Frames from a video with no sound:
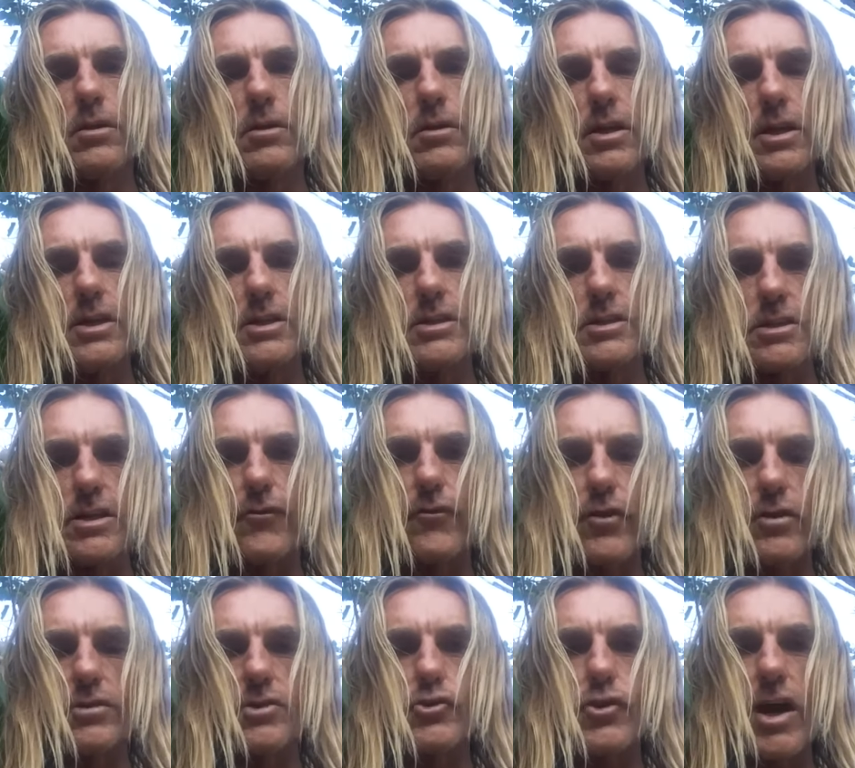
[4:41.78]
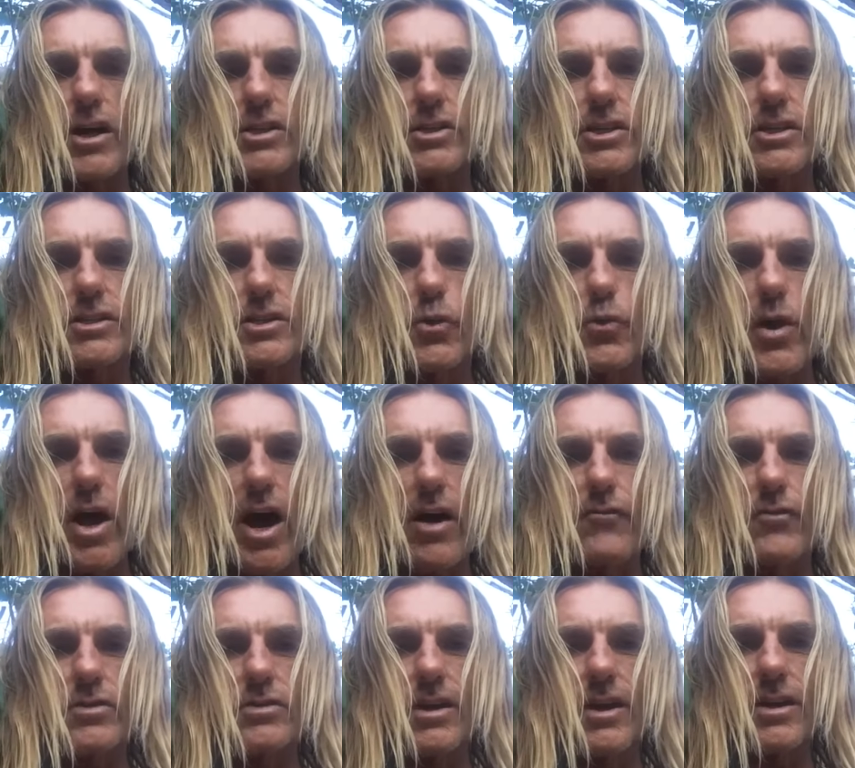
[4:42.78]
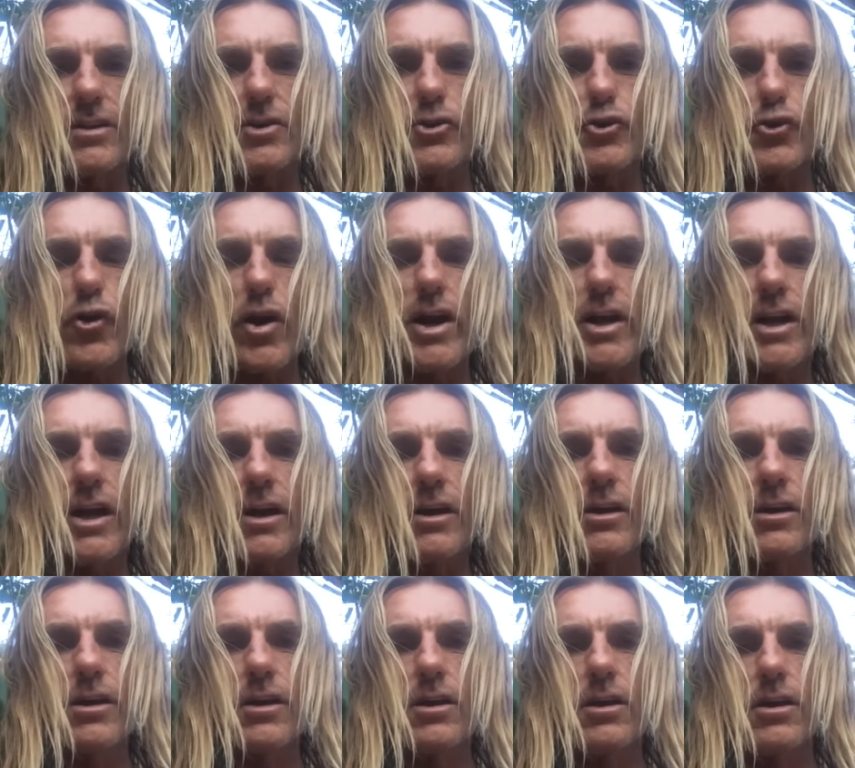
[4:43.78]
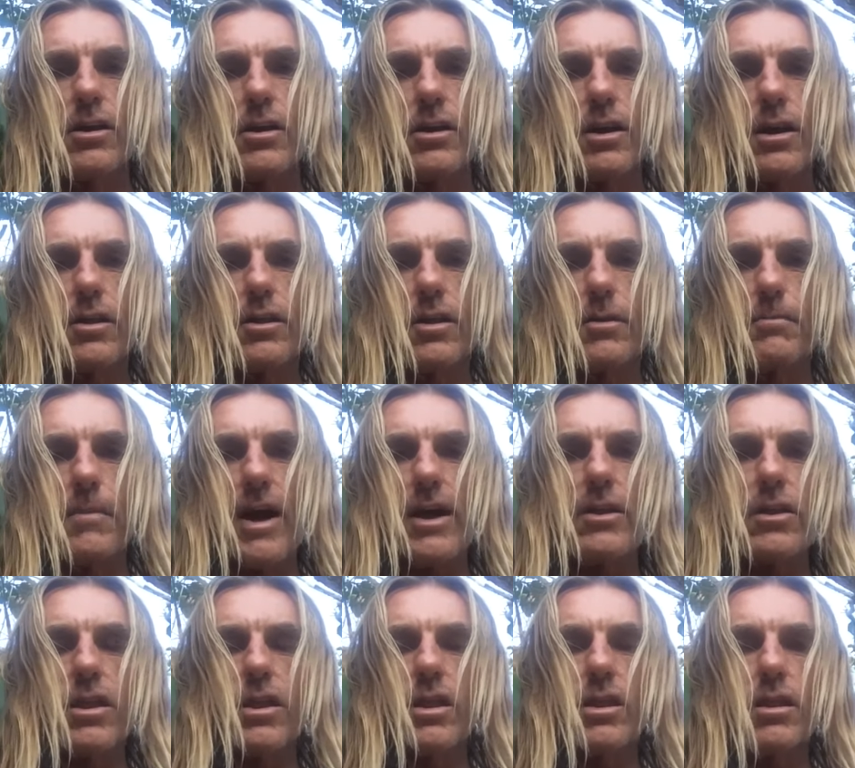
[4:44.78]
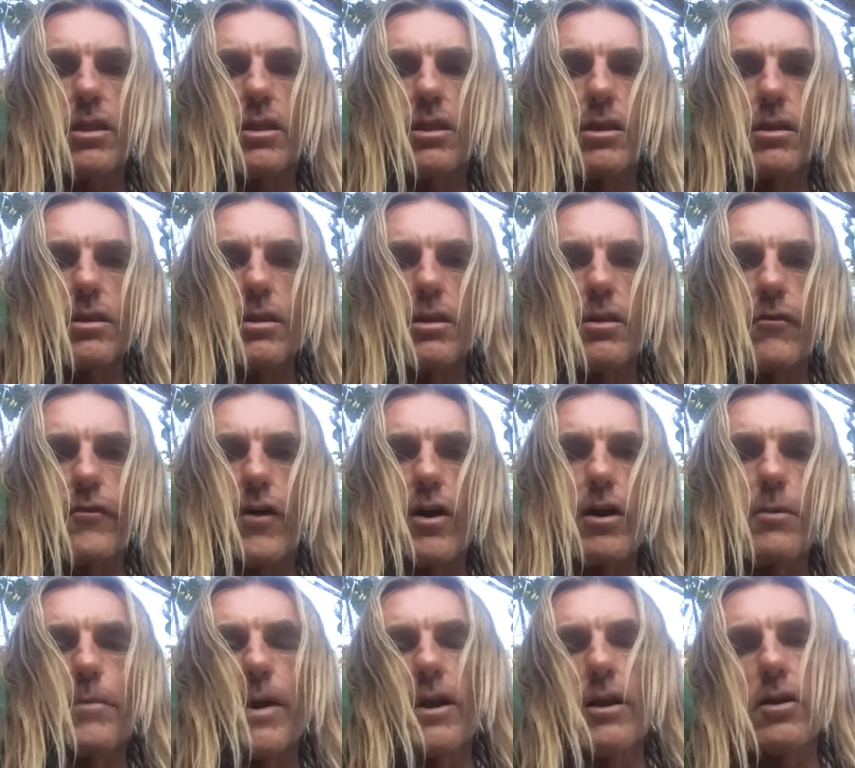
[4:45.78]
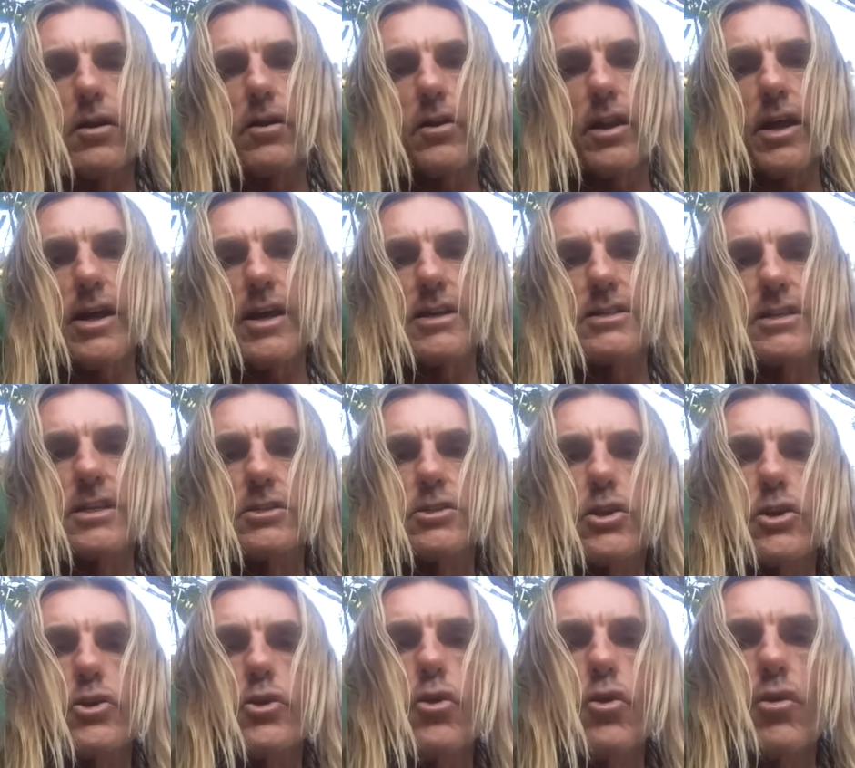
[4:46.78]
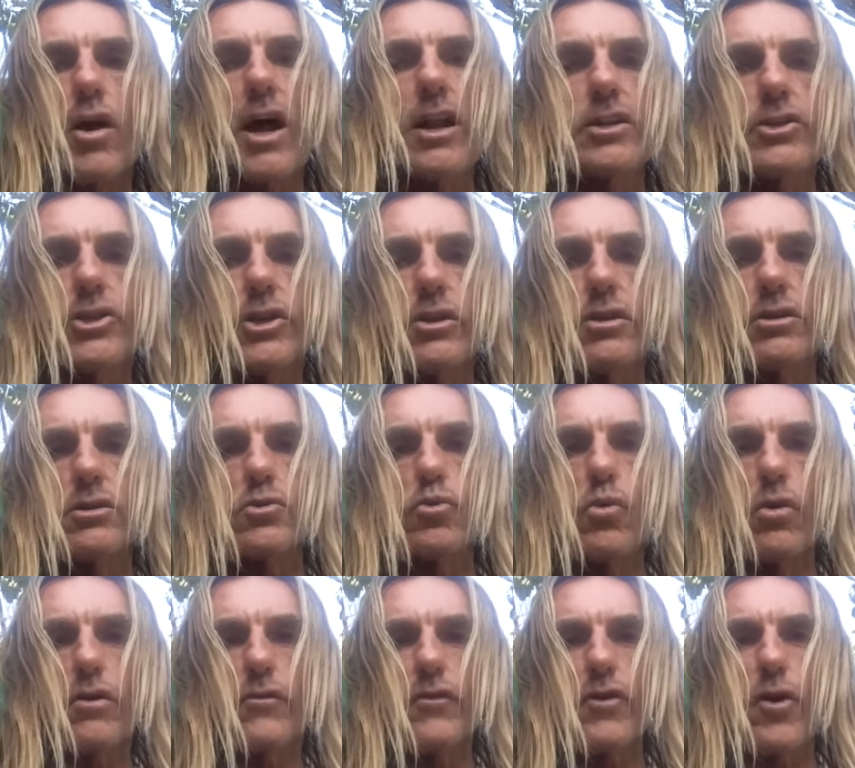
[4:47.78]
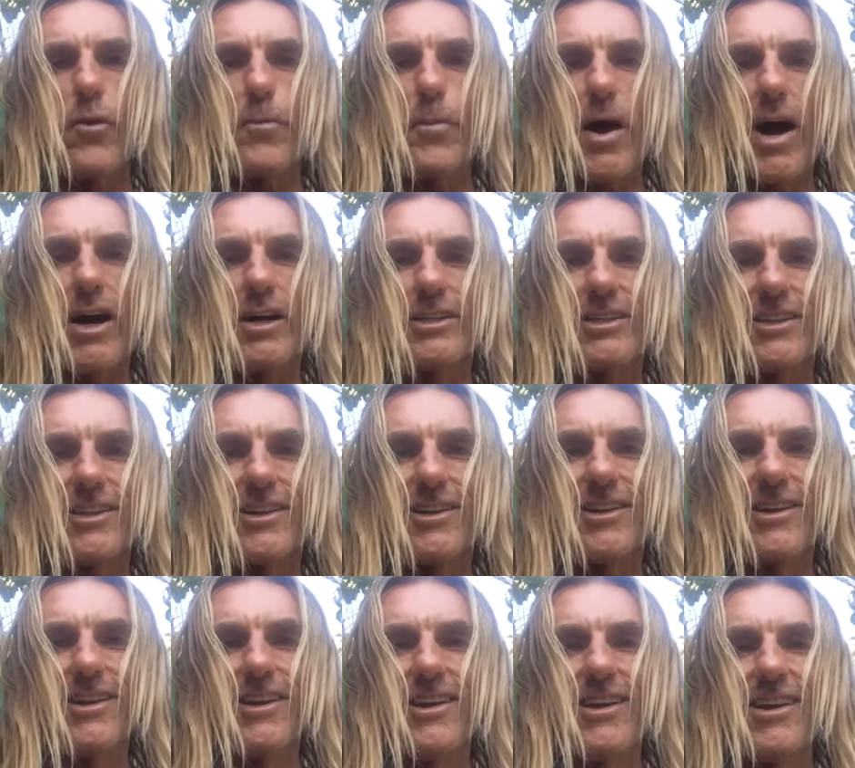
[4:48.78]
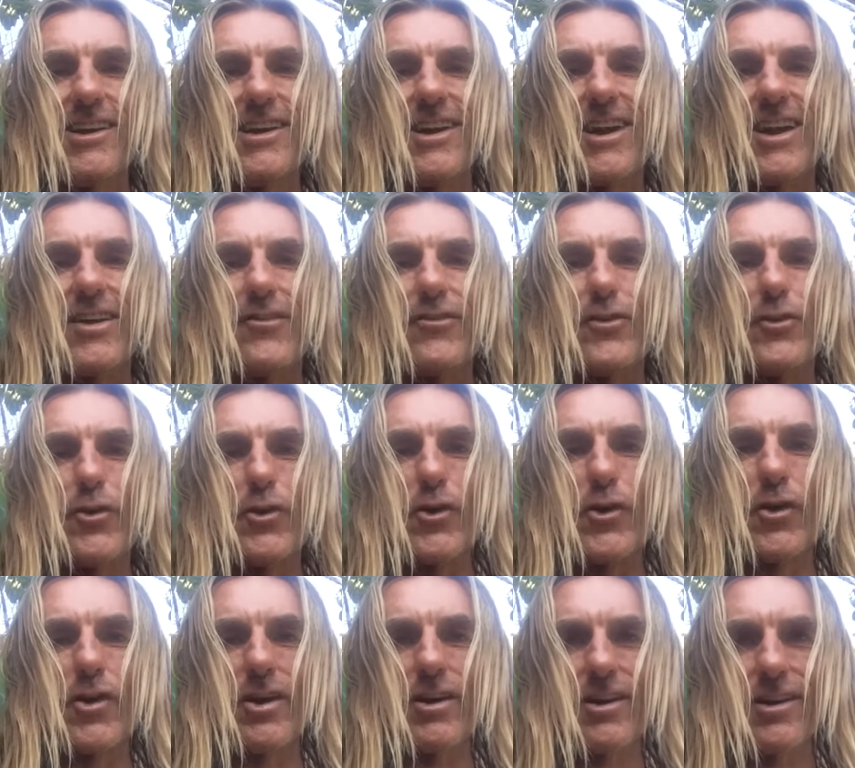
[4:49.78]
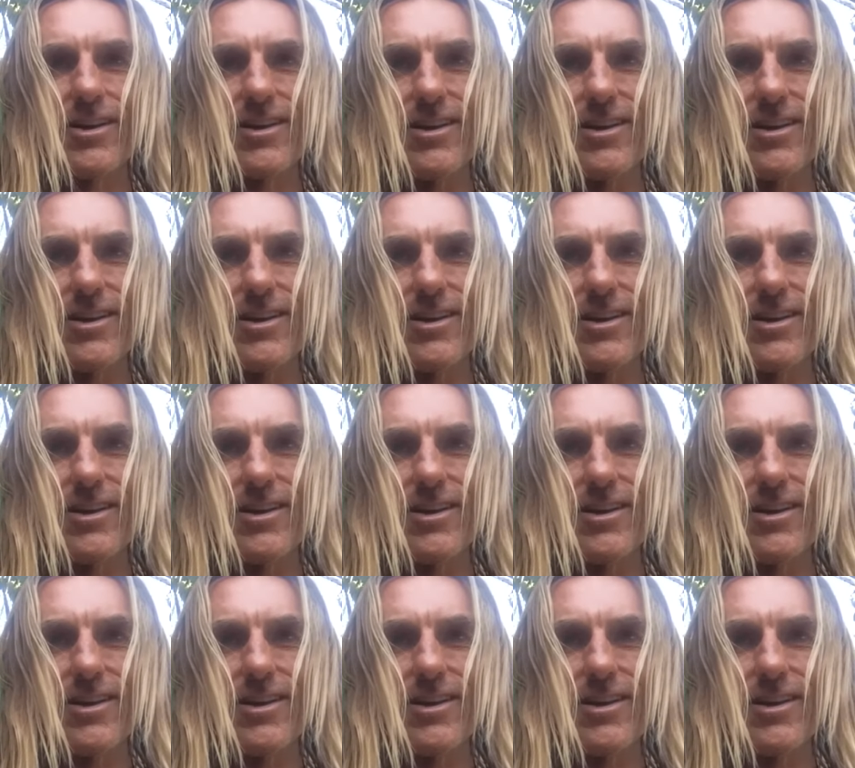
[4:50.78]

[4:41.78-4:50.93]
these different strategies that we have in the training, the fundamental thing is that your attitude is one of compassion. And if you're